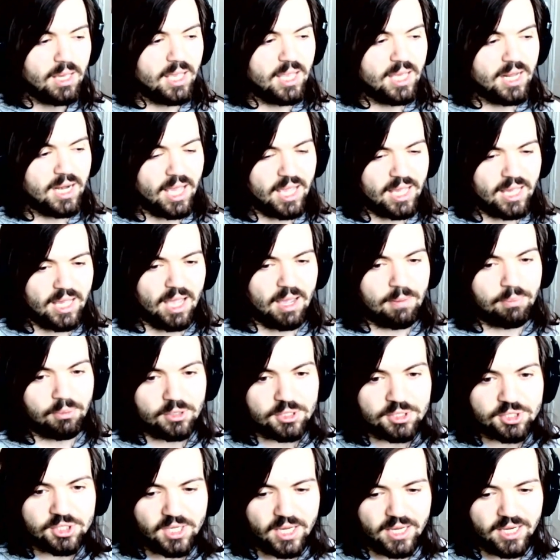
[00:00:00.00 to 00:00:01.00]
and I
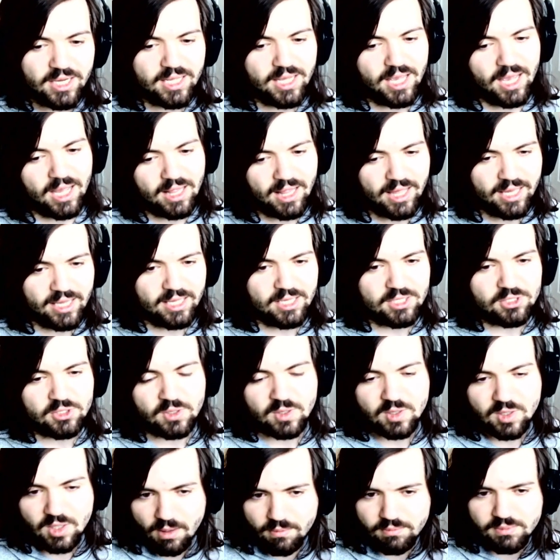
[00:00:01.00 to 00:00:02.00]
appreciate it. I like it.
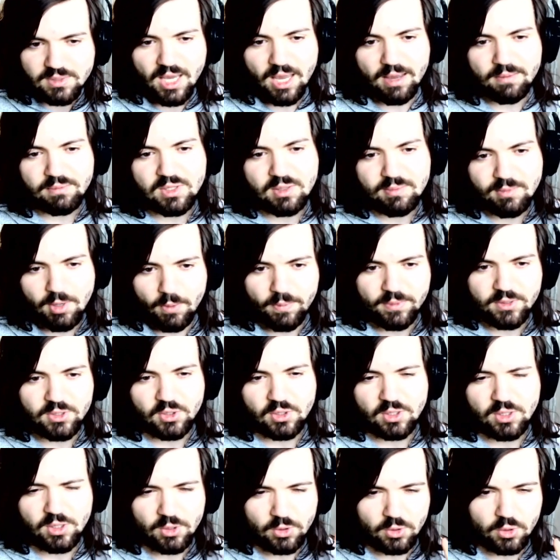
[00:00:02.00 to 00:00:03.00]
Just sometimes the moments
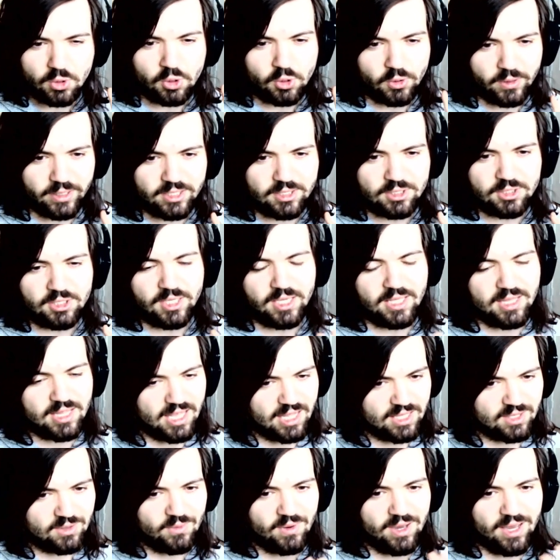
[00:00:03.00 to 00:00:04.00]
are a little cringe, and
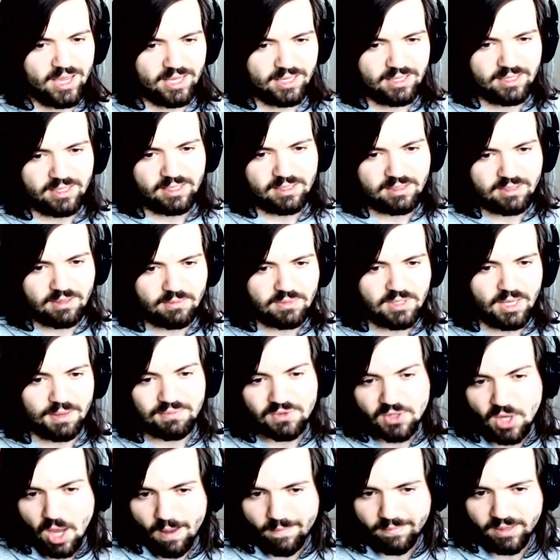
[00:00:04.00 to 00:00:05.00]
that's why I like
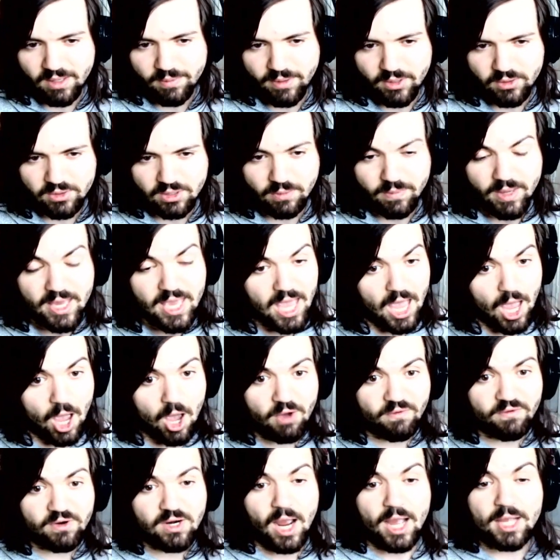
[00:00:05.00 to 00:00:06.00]
sometimes comment about them.
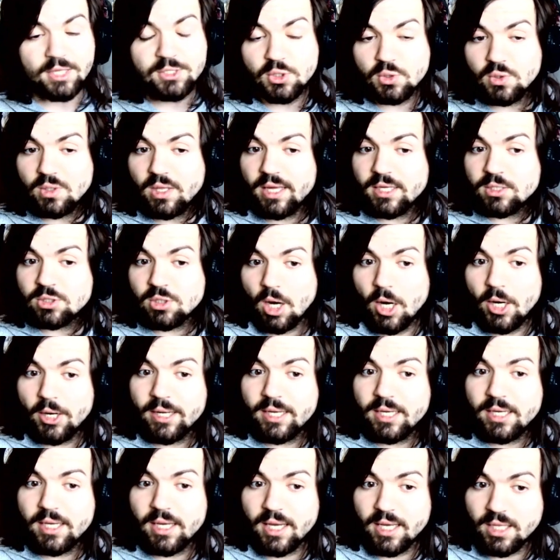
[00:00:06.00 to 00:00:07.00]
However, I do like
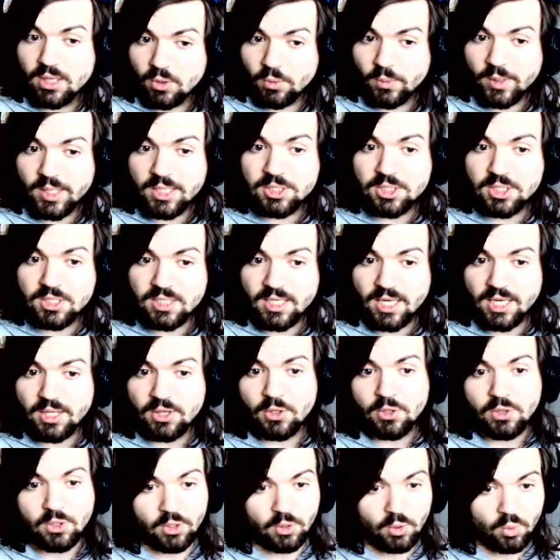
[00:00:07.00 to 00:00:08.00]
Tari and Luigi
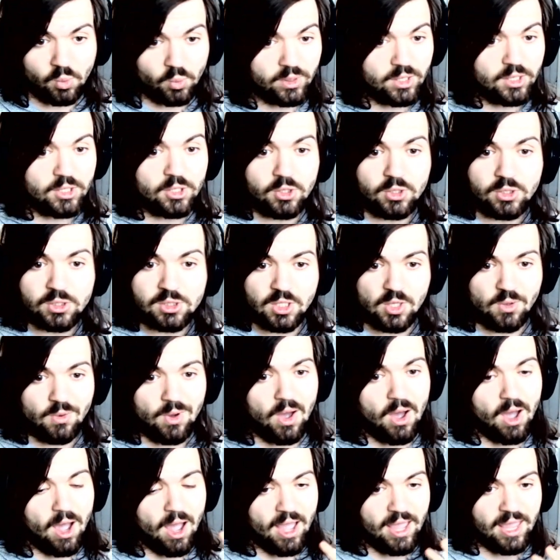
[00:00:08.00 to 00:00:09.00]
together. They're a really good
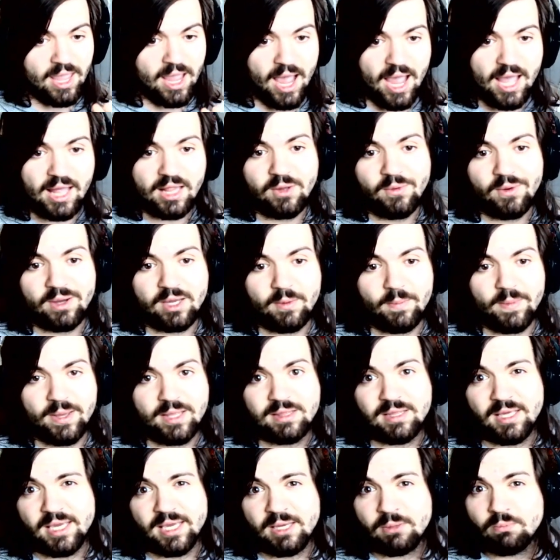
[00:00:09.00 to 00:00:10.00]
duo. I highly
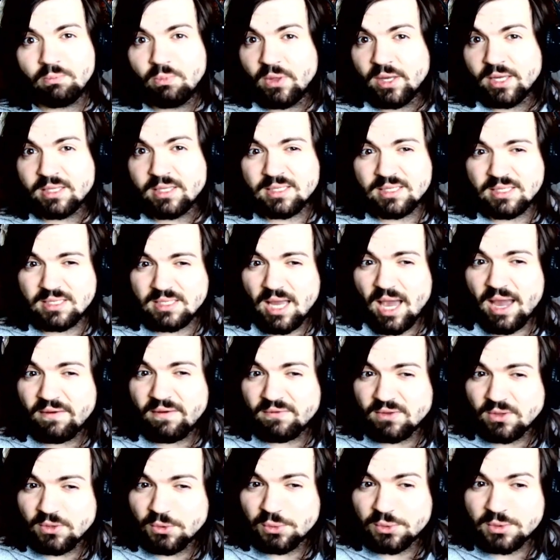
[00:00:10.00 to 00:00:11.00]
recommend they like
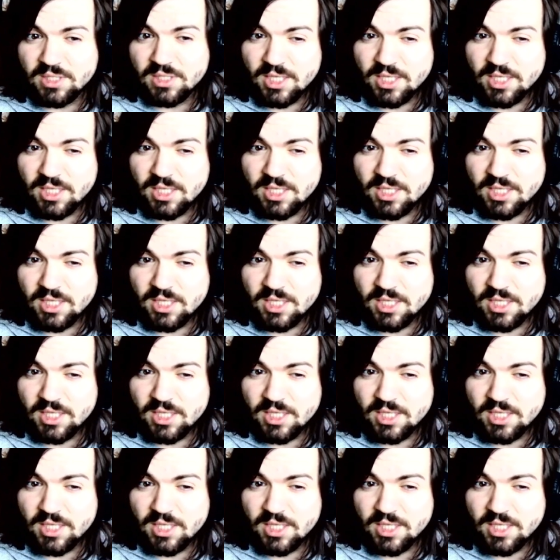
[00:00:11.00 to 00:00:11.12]
dive a little